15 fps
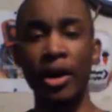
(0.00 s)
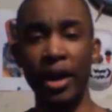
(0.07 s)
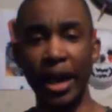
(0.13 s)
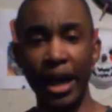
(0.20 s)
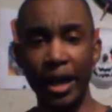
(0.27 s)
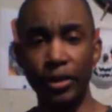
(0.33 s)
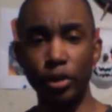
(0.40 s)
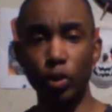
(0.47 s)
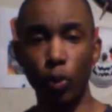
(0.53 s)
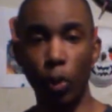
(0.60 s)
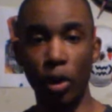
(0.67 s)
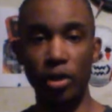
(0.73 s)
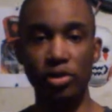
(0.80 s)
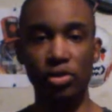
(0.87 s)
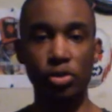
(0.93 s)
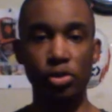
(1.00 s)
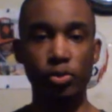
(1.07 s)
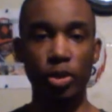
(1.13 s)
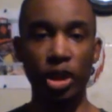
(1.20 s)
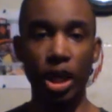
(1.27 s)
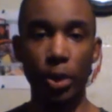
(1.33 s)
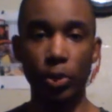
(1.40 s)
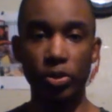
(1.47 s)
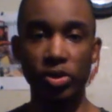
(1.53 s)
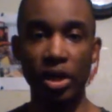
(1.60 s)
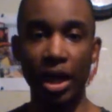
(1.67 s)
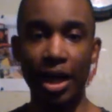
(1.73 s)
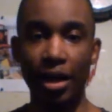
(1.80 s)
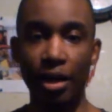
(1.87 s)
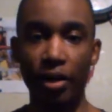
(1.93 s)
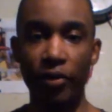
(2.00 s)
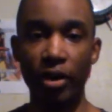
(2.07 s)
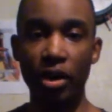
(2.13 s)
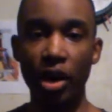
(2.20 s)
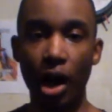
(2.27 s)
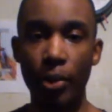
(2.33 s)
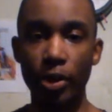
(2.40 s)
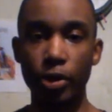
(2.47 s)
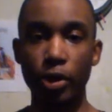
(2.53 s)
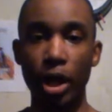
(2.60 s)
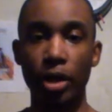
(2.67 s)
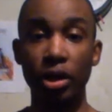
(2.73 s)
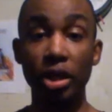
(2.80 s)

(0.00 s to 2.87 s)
and you want to be able to have a common ground,